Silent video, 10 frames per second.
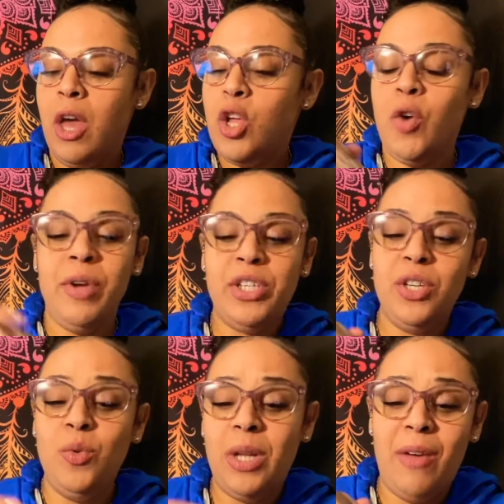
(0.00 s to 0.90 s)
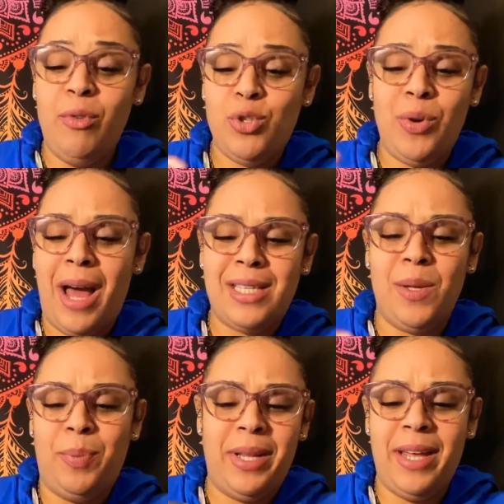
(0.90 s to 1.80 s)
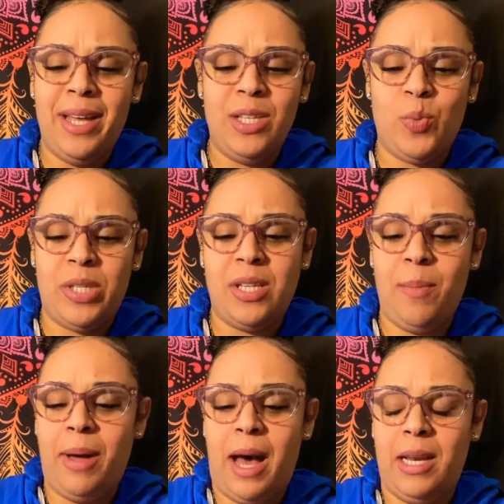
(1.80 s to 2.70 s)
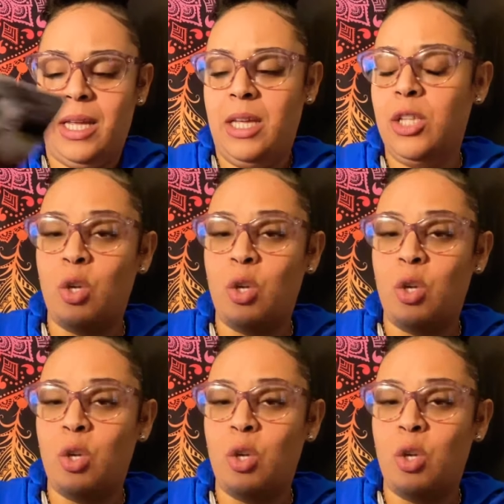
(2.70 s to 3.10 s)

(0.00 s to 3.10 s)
You're reaching new levels. You got some plans with somebody.